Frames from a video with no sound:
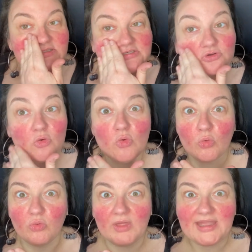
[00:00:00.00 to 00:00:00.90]

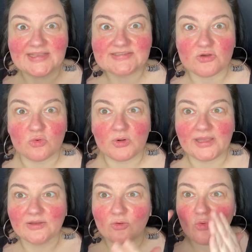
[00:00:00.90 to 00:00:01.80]
ooh, that is
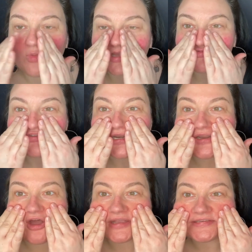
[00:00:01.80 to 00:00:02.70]
cooling. Ooh, that's really
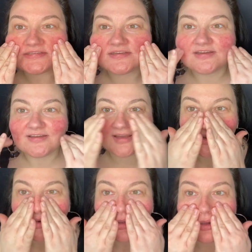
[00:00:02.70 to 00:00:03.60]
nice.
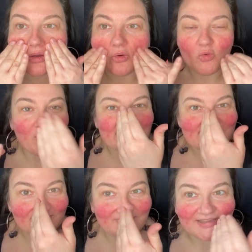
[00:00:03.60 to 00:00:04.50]
Ooh, that's
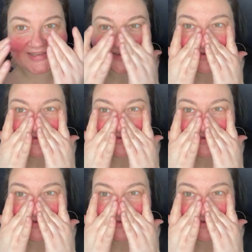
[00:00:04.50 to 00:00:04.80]
lovely.